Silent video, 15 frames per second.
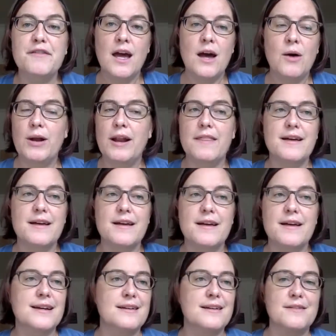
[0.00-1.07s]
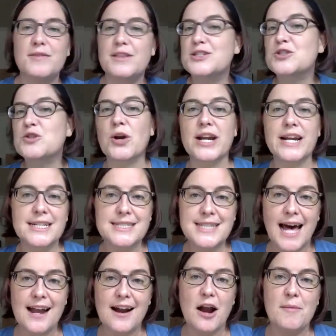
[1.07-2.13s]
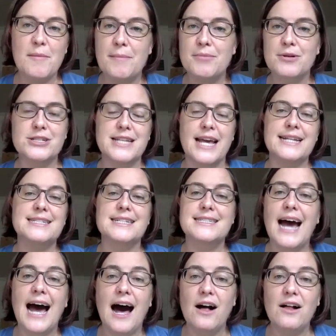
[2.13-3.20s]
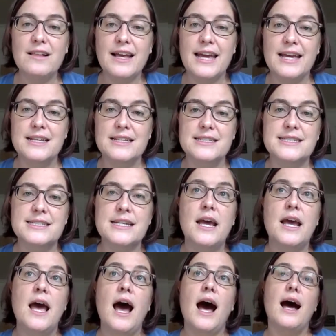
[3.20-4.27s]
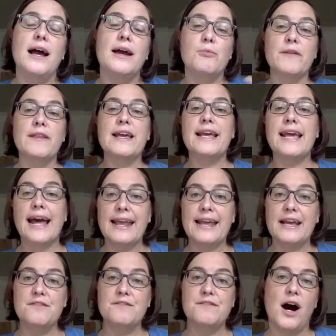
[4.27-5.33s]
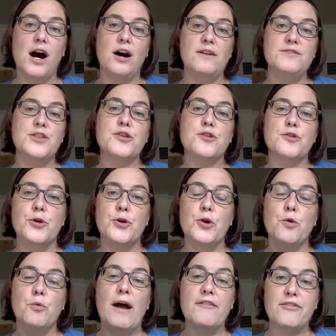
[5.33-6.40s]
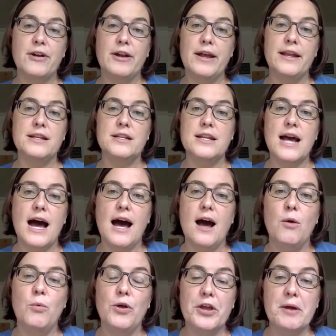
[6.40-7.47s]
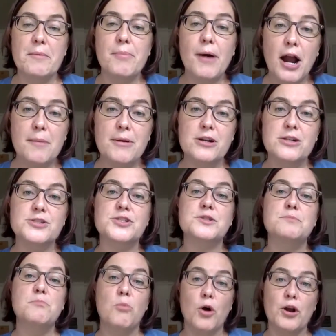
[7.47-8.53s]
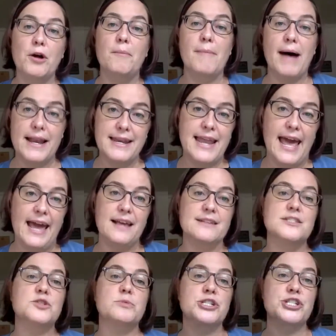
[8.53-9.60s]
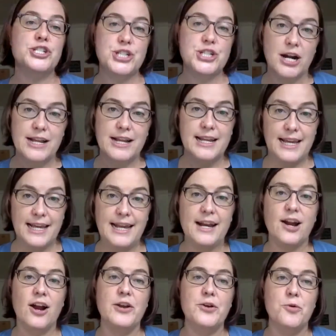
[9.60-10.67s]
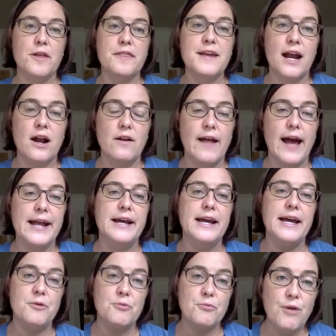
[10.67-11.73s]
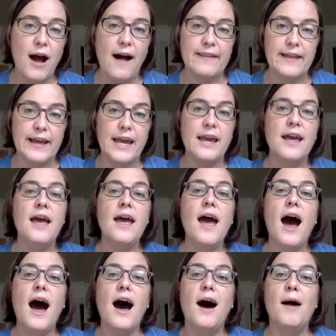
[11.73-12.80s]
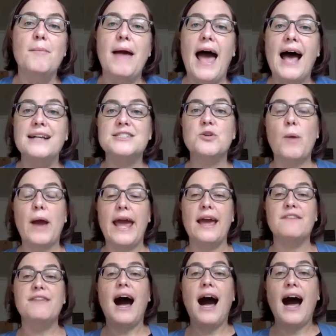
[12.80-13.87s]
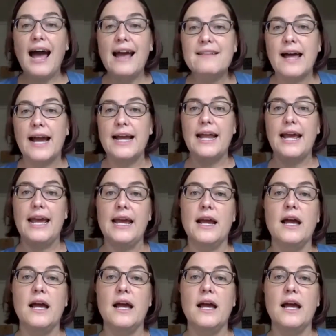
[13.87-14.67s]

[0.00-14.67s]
One of the stories that our members like to tell is really getting involved through Reverend William Barber's Moral Mondays, which started here in North Carolina in Raleigh, as a way of highlighting